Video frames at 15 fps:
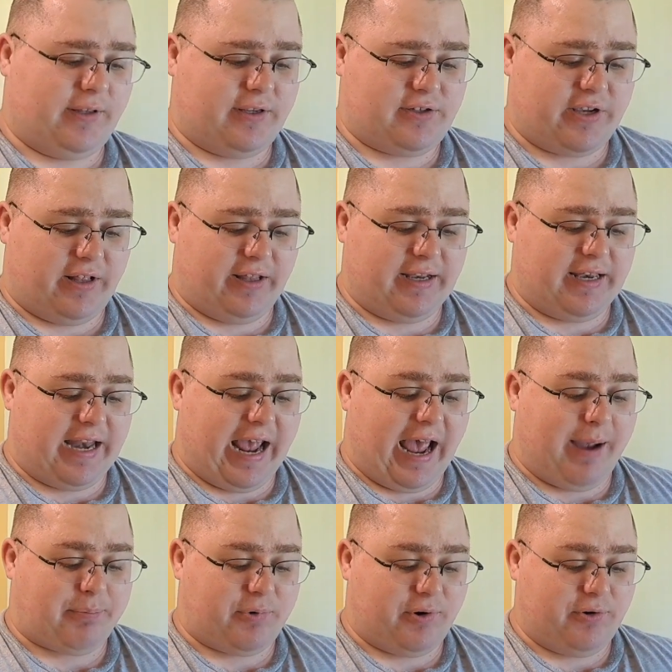that sell
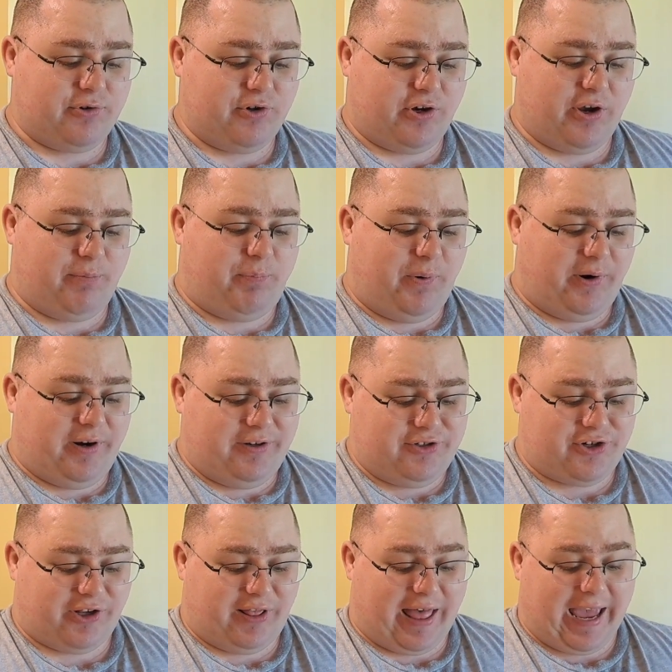adapters. You can put
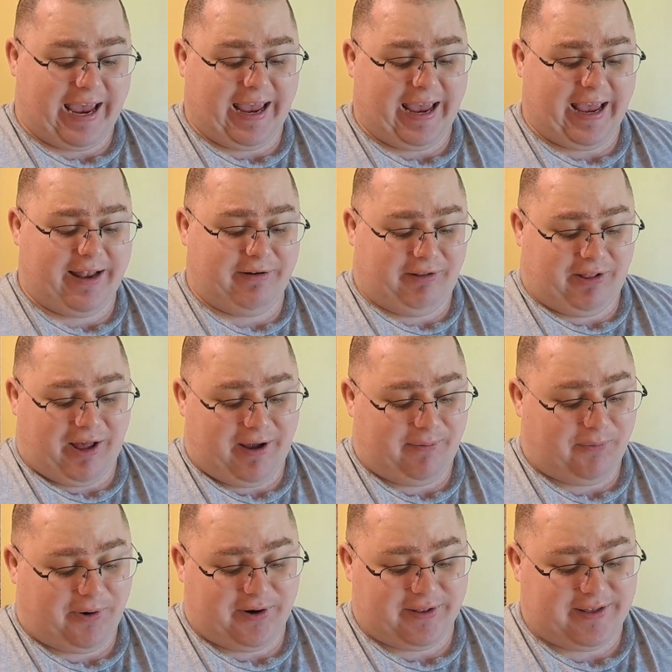a Gillette handle
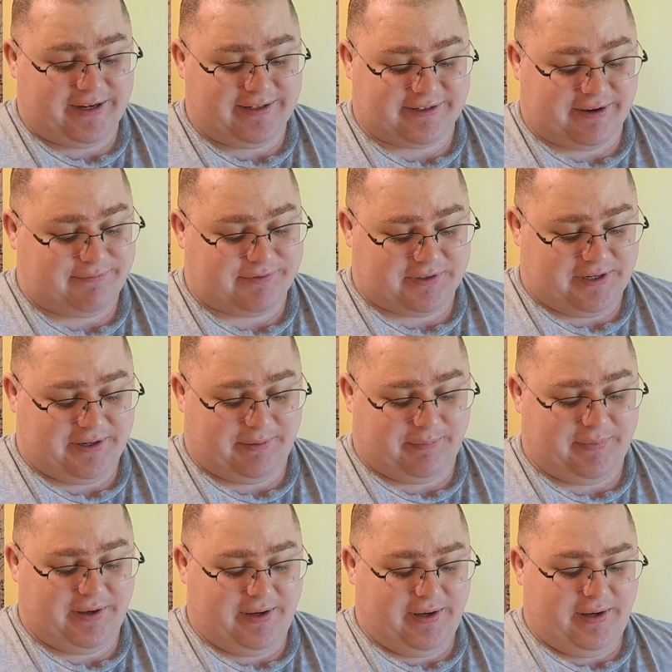on one of these. I've seen
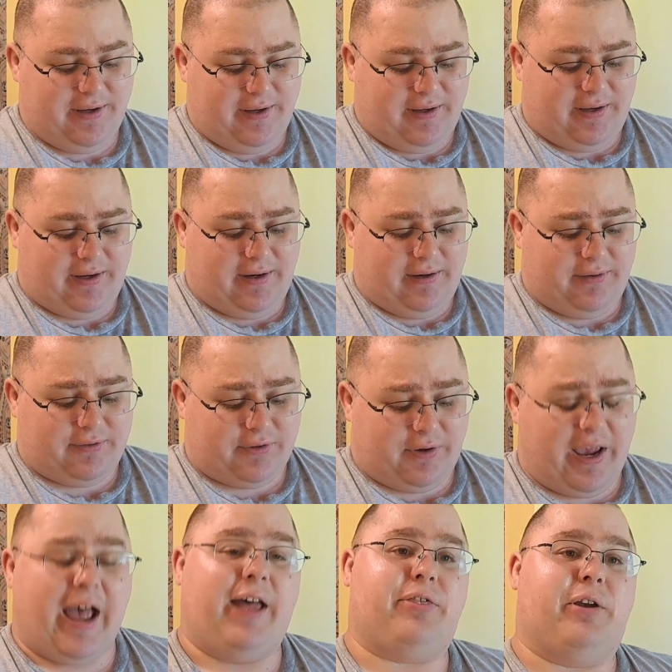them. And so,
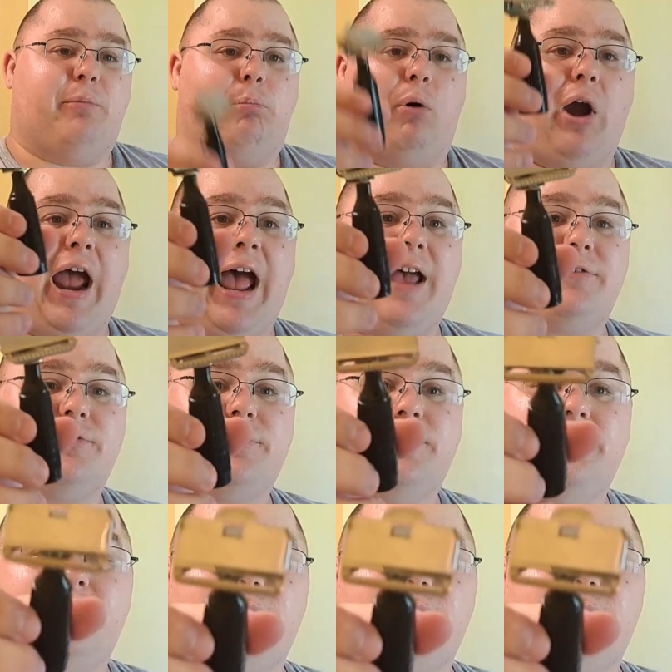yeah, and they're brass,